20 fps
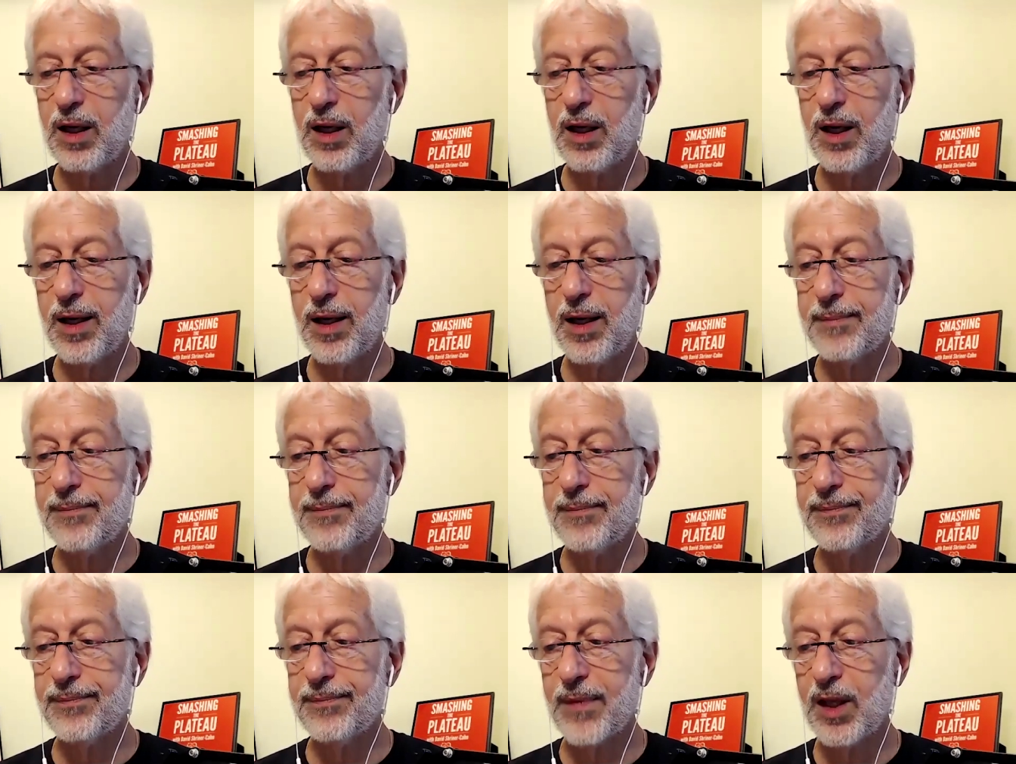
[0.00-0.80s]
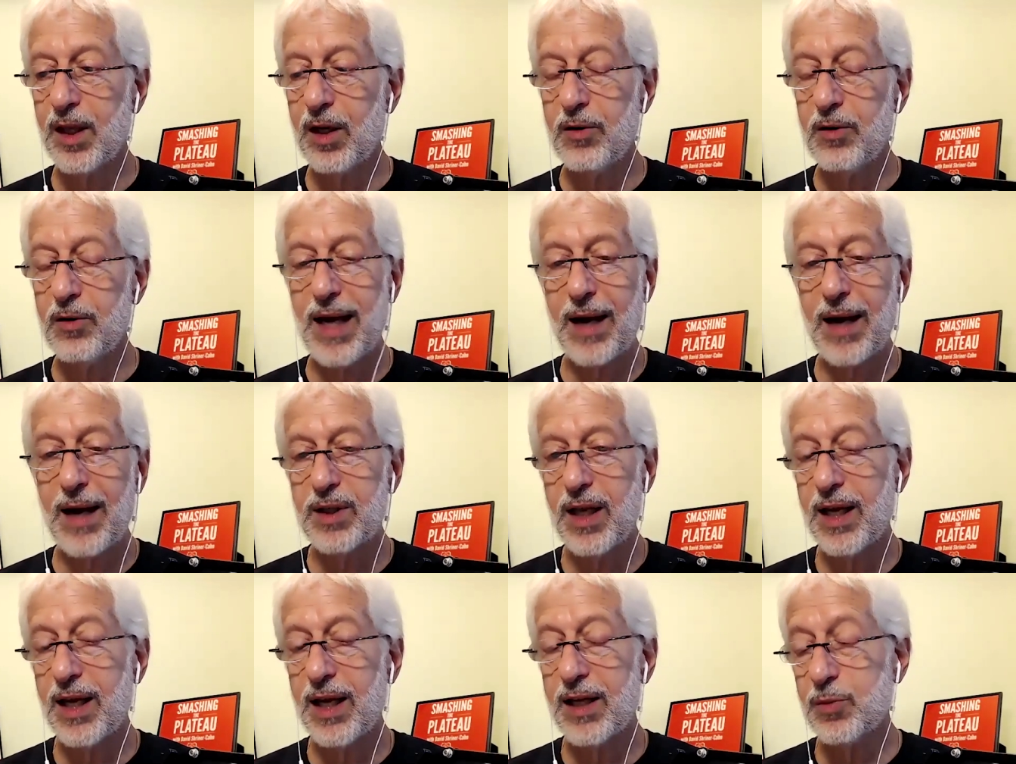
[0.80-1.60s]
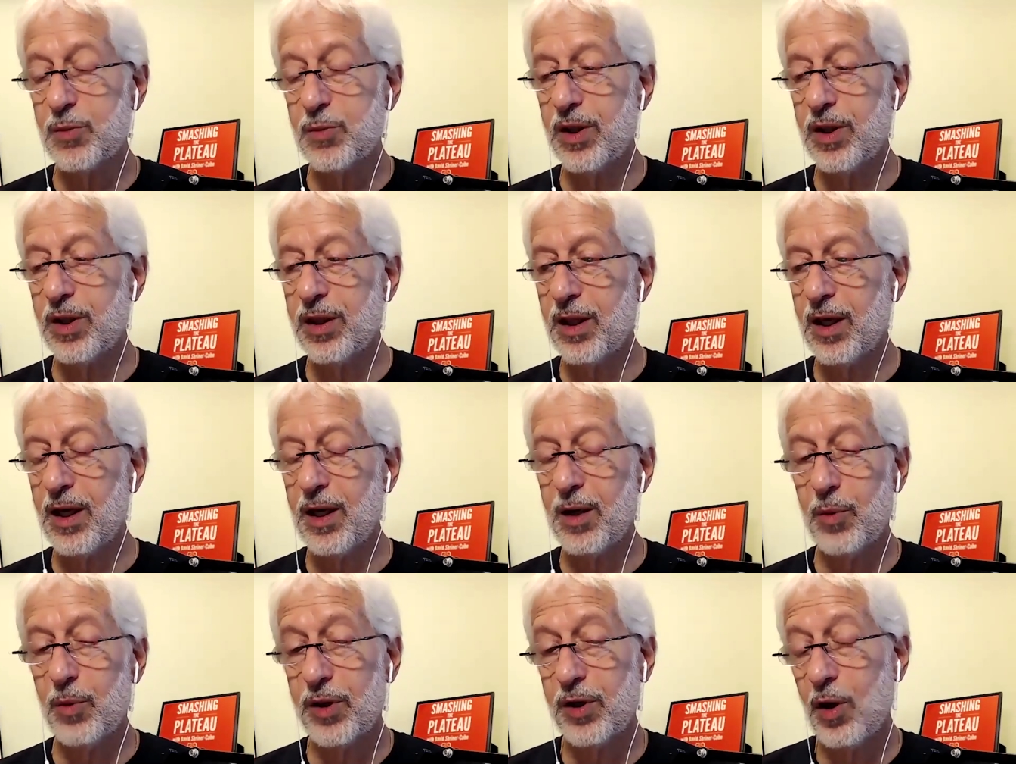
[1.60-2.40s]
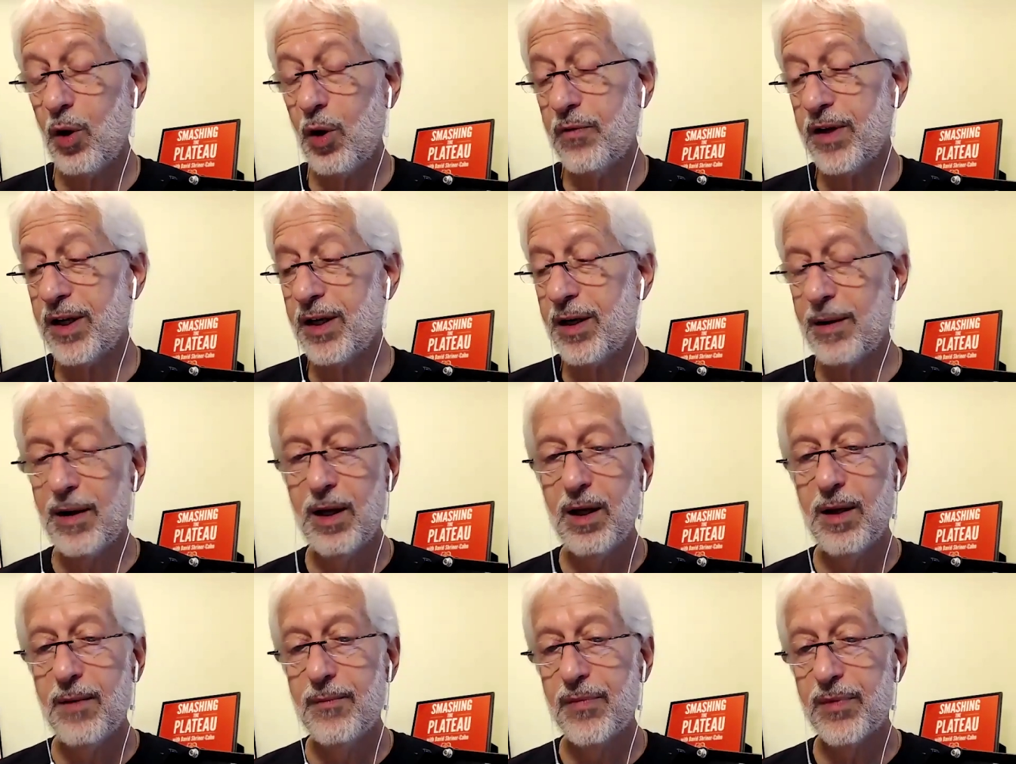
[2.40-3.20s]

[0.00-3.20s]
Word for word: Um, you know, nowadays with uh, or a, with or a Zoom